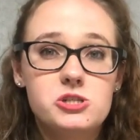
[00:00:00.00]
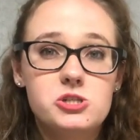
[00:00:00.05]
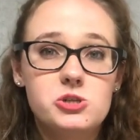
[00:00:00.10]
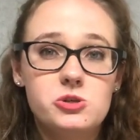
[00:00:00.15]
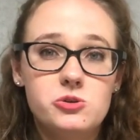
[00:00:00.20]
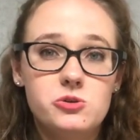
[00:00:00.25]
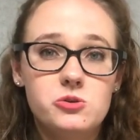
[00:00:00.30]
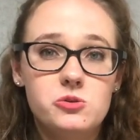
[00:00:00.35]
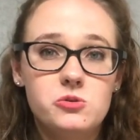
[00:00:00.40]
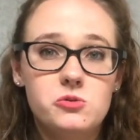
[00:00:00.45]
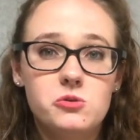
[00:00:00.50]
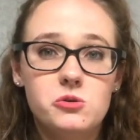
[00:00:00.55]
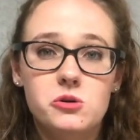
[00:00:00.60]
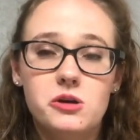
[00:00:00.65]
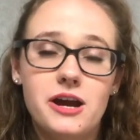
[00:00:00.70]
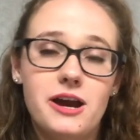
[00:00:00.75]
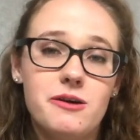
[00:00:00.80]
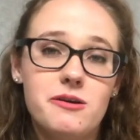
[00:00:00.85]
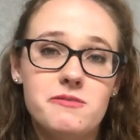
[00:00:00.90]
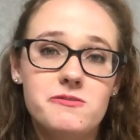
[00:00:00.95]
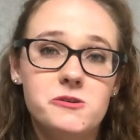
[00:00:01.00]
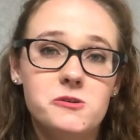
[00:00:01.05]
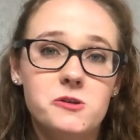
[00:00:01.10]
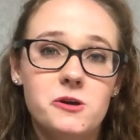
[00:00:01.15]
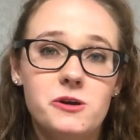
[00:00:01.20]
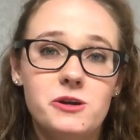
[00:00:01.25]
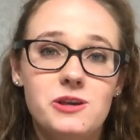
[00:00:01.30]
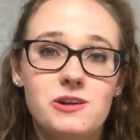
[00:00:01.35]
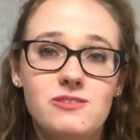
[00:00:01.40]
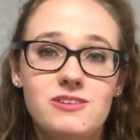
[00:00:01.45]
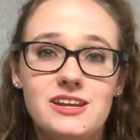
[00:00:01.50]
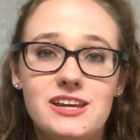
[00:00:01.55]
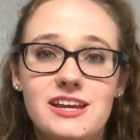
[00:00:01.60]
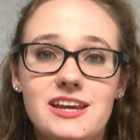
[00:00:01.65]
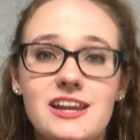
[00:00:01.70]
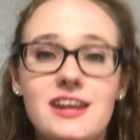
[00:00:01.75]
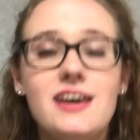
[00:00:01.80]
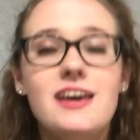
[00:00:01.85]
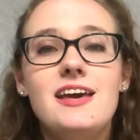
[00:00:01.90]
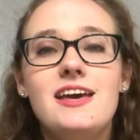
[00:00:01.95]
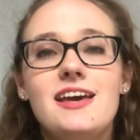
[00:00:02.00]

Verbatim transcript: two, or however long you need.